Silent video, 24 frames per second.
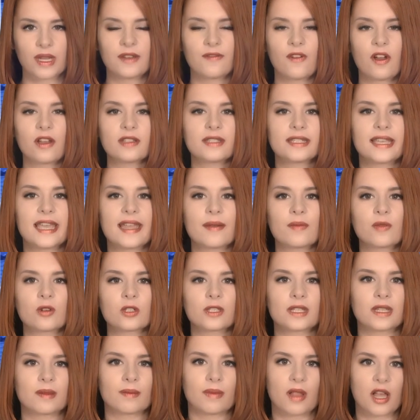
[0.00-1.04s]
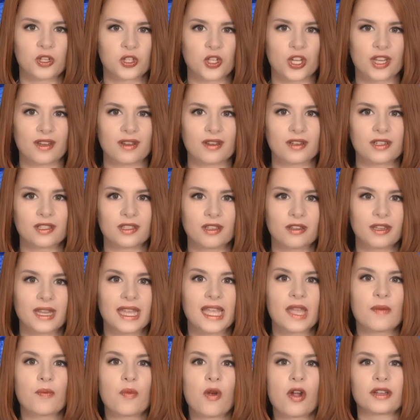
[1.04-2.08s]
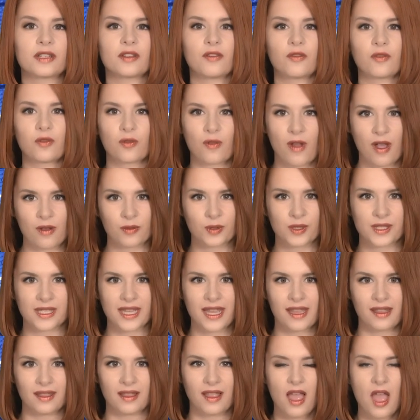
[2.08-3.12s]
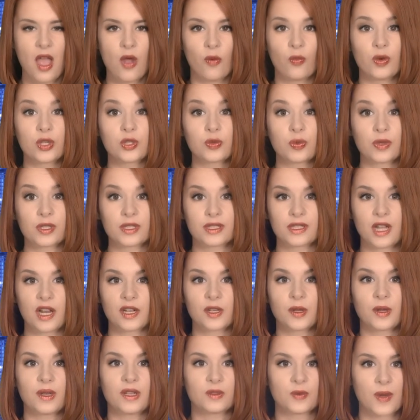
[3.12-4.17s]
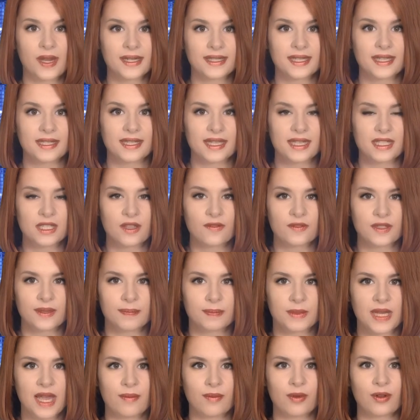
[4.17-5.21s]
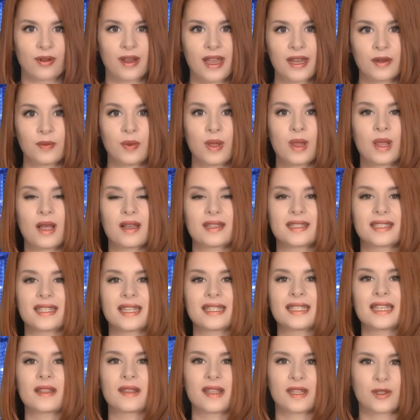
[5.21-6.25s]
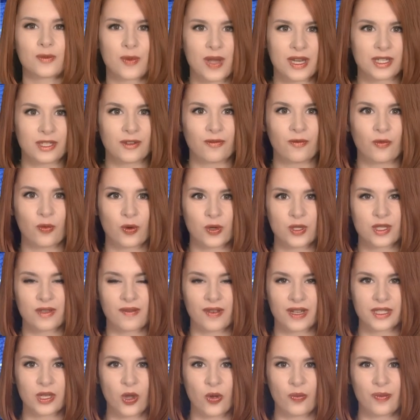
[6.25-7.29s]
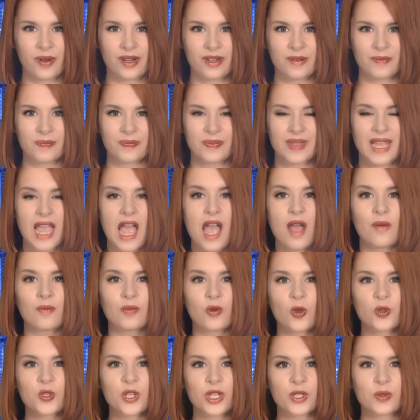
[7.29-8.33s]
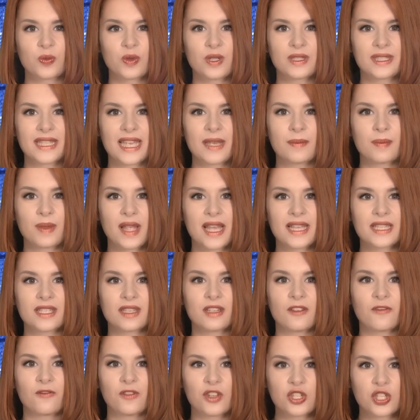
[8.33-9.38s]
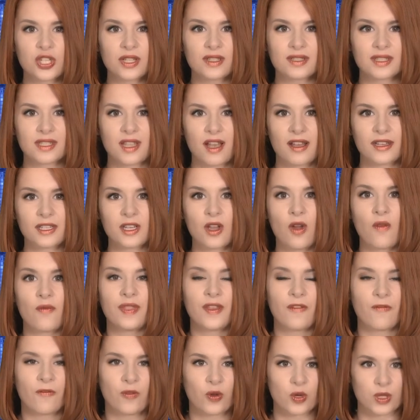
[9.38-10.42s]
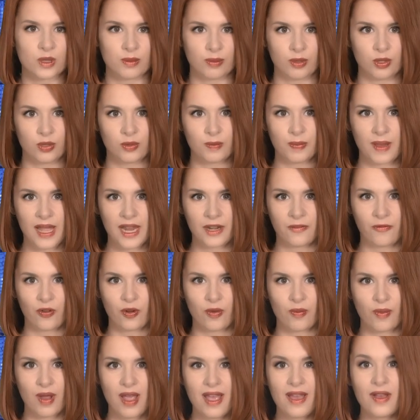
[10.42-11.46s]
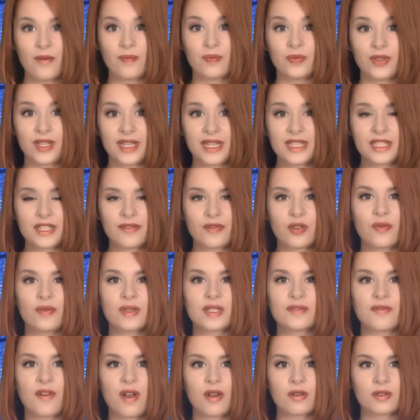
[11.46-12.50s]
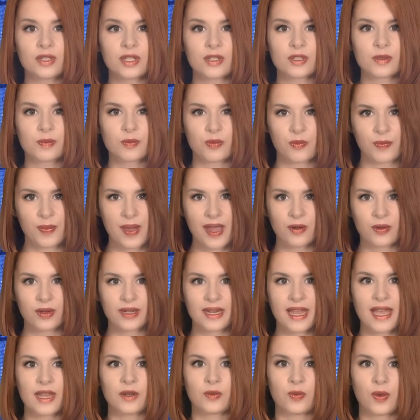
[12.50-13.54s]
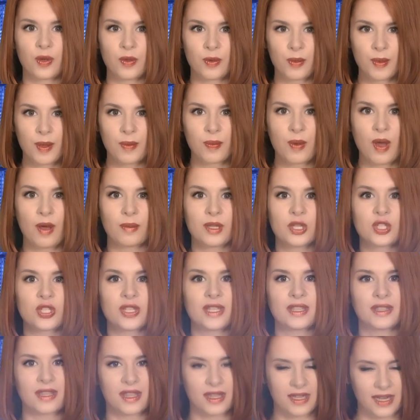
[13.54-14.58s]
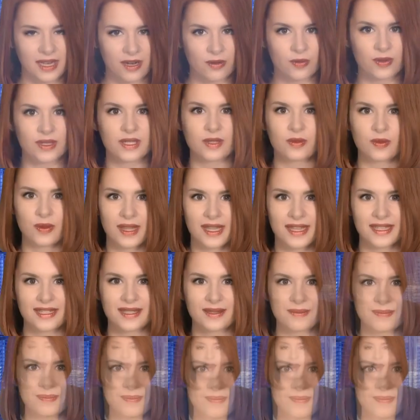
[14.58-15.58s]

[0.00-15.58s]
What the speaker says: invites gamers and blockchainers to take a part of crowd sale, which will start on the 26th of September and will last until the 24th of October. Project will take place on official site of the First Blood platform. The interview with founders preparing and will be published in the nearest release.